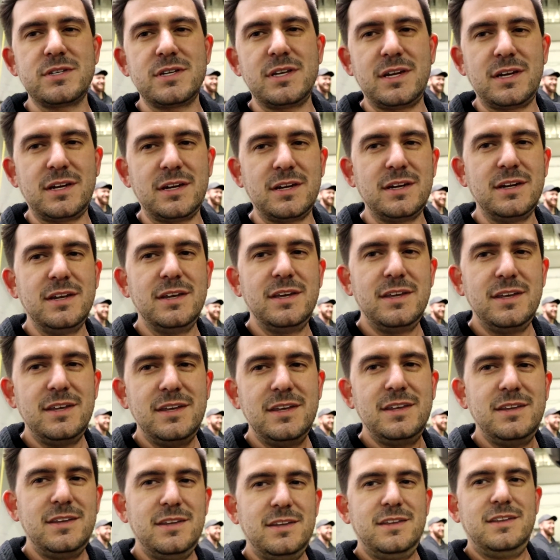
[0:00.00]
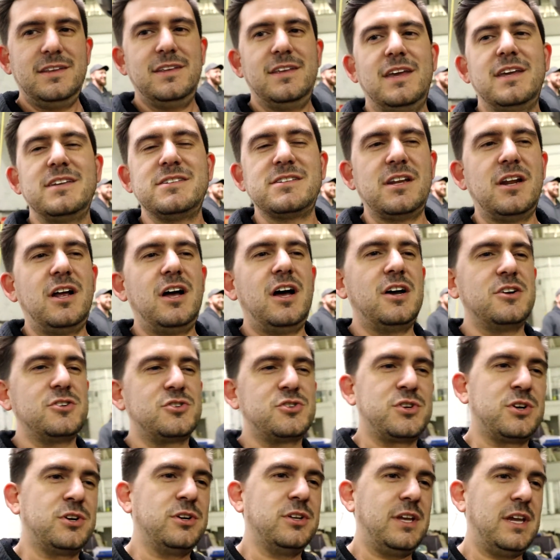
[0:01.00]
And he said, oh,
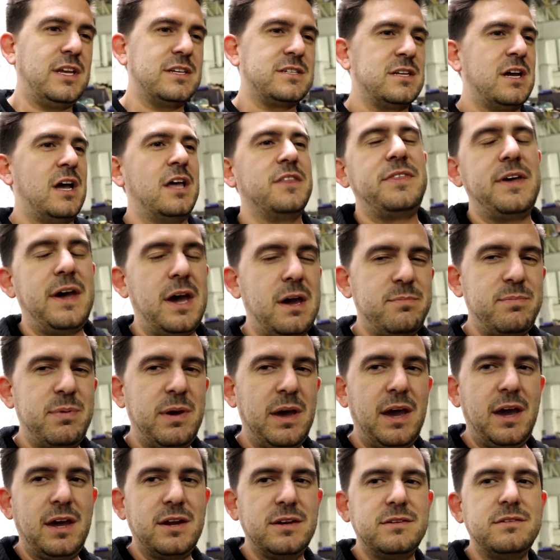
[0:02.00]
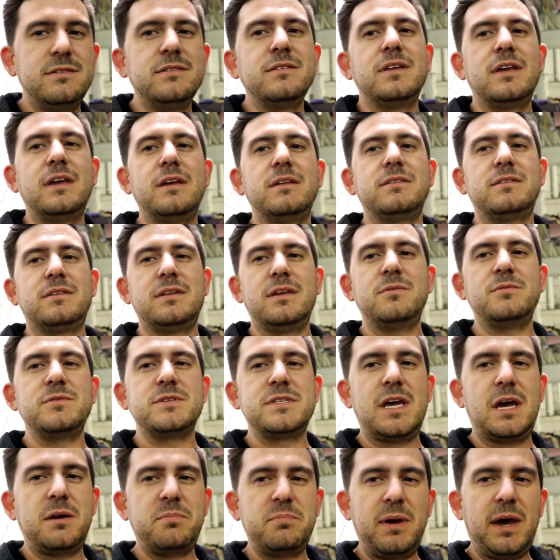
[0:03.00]
surely it's not that bad. It was
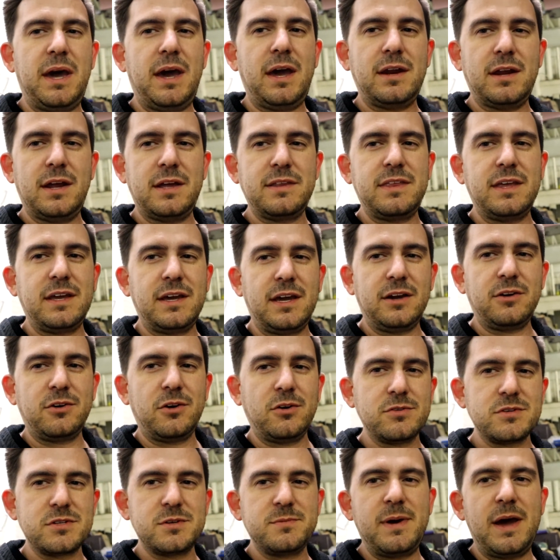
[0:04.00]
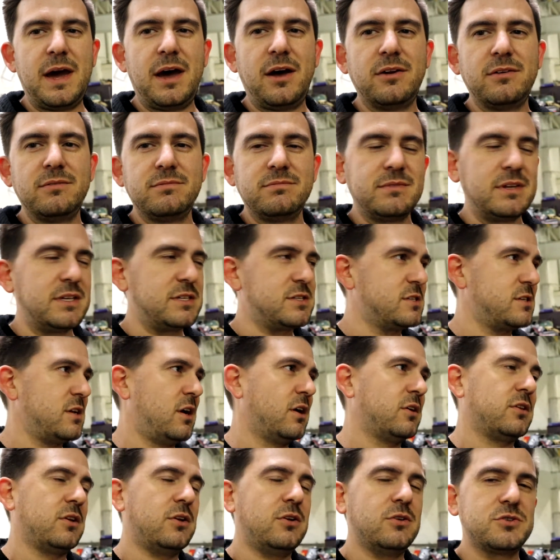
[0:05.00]
that bad. I think I grossed him out. It
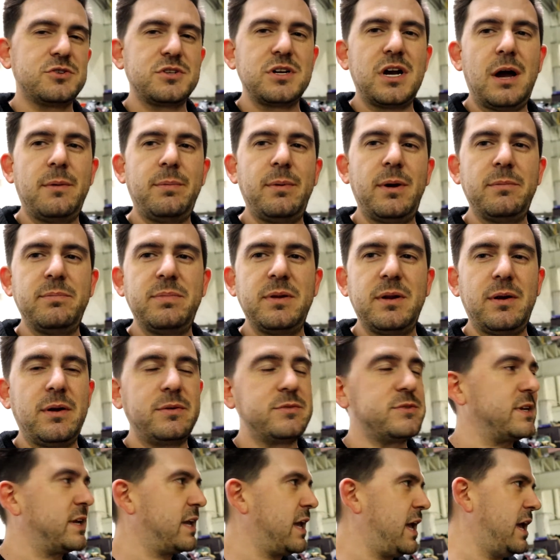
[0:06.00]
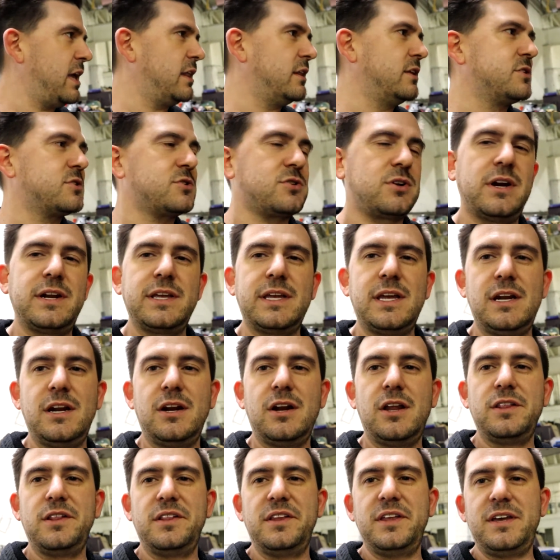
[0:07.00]
stunk the whole shop up. Then I was like, hey, let's try to get it
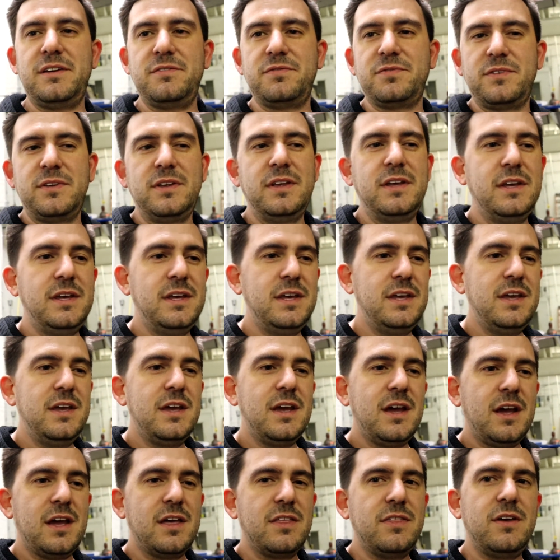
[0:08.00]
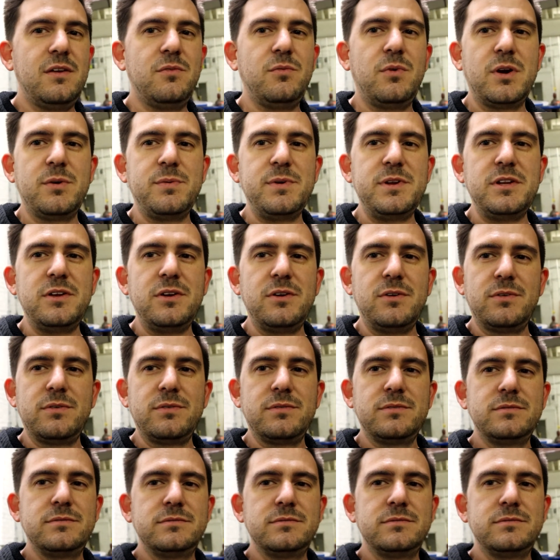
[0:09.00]
on the lift. Then what do?